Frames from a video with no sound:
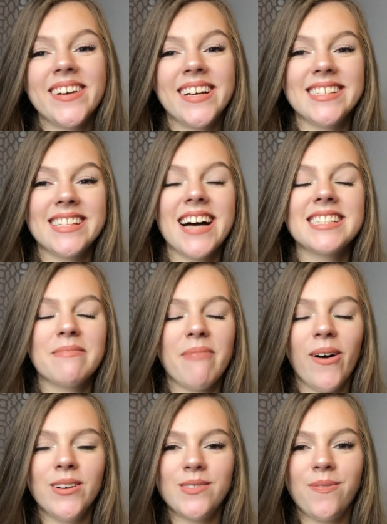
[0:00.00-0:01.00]
because that's
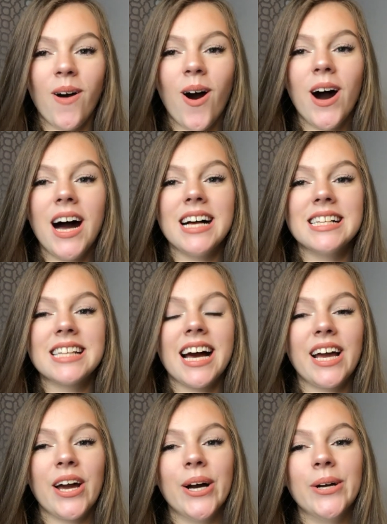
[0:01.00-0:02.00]
about as far as
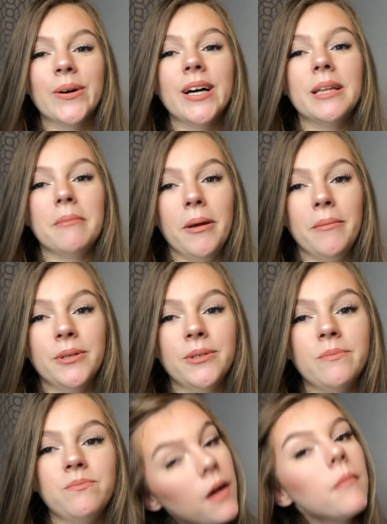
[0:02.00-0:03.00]
I go at the moment.